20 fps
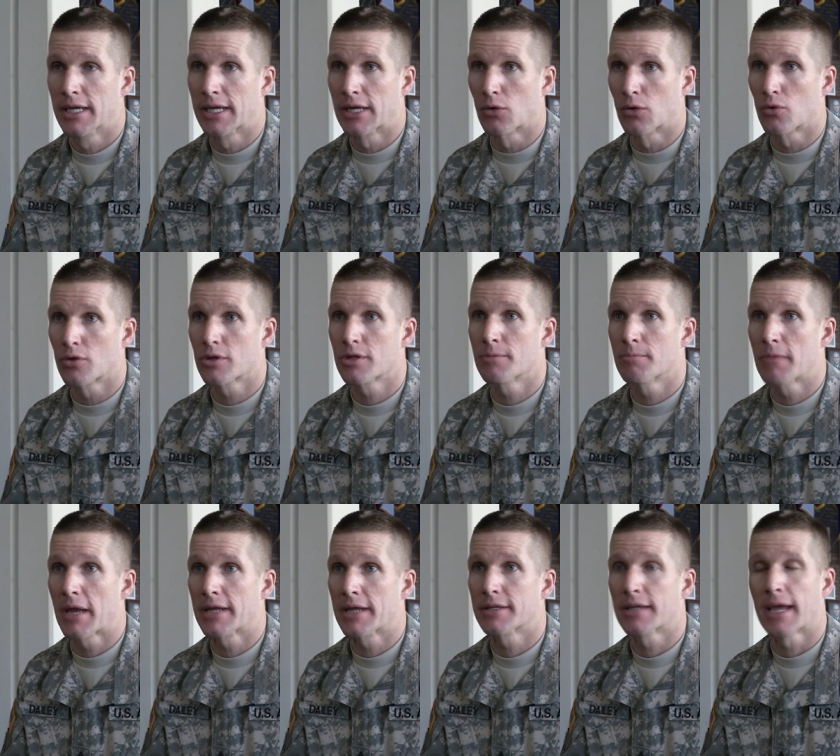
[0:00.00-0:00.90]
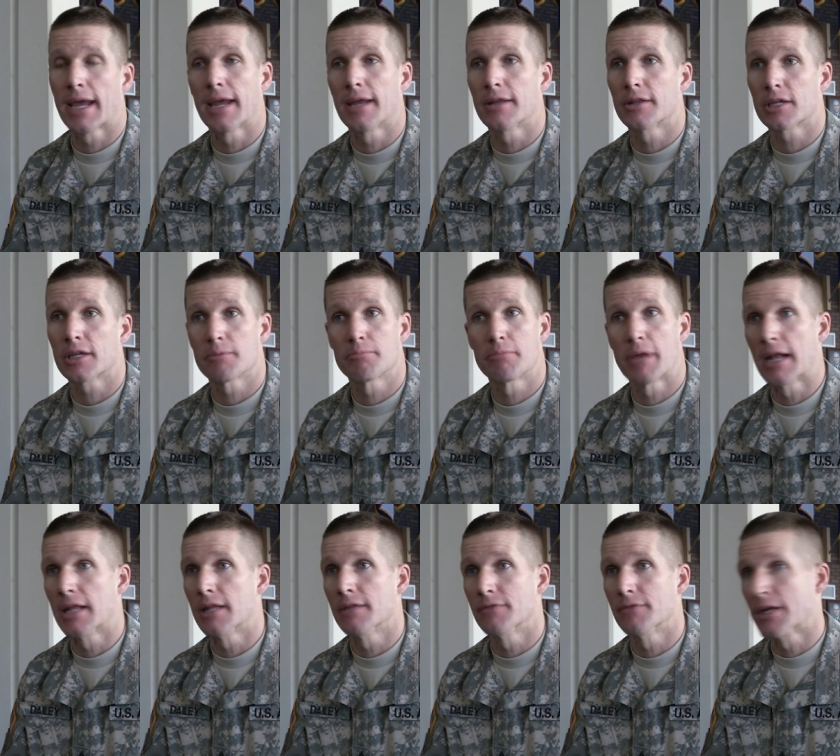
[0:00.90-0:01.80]
in order to maintain the
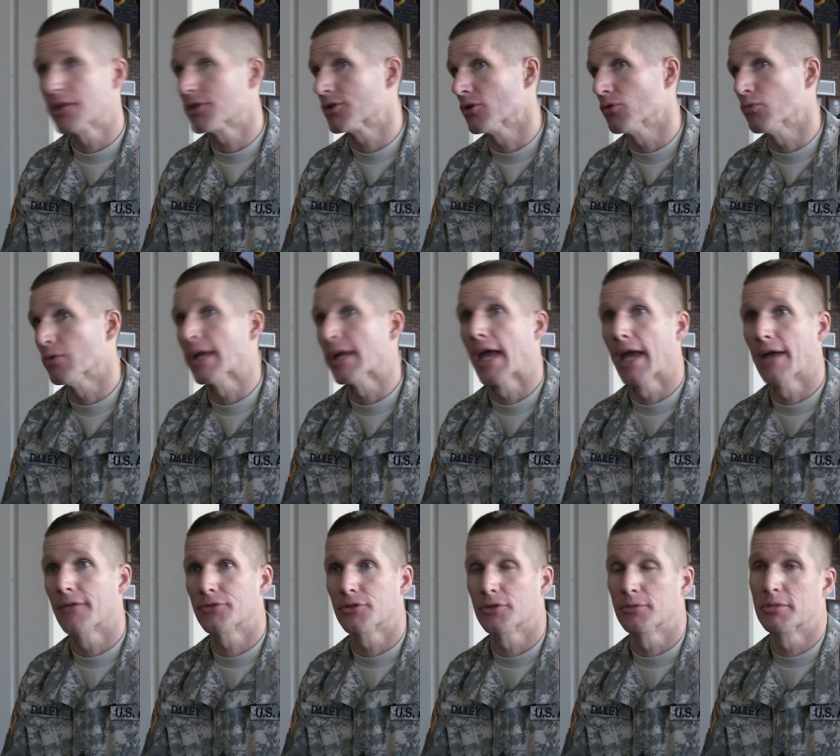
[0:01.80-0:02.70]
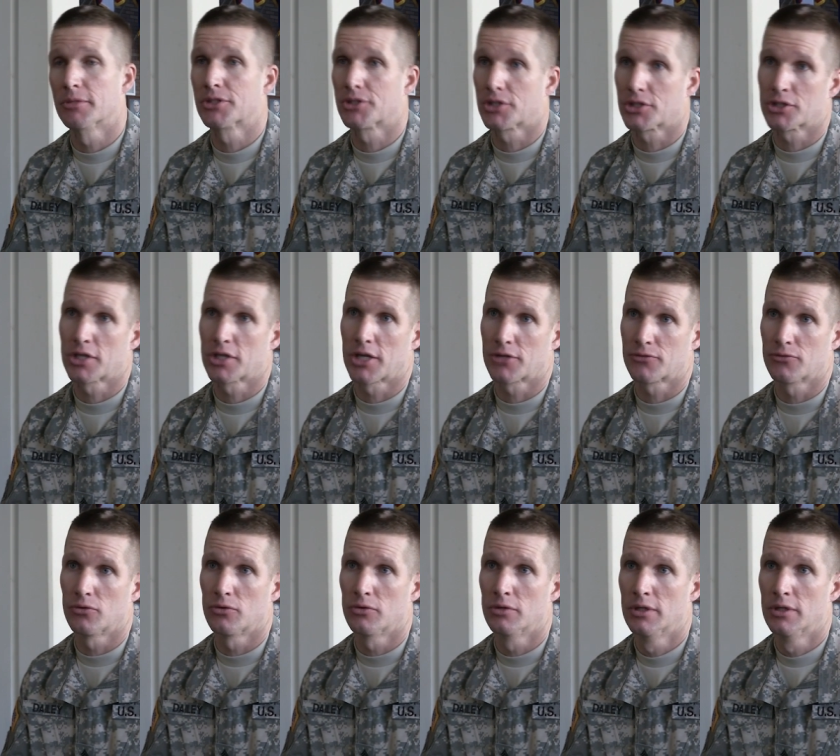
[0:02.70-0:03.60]
competitive nature that we have to to be
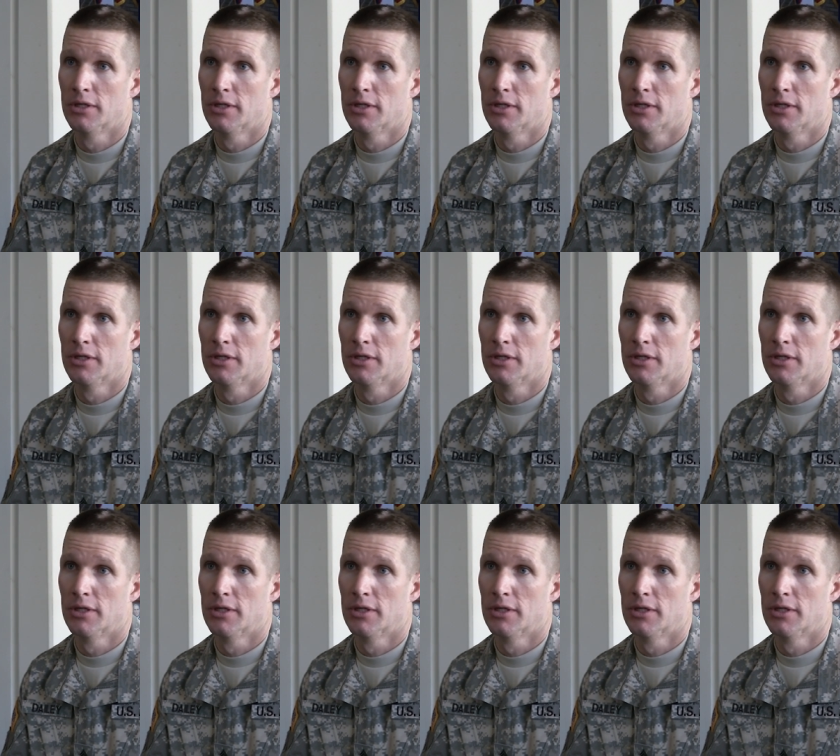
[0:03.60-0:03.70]
successful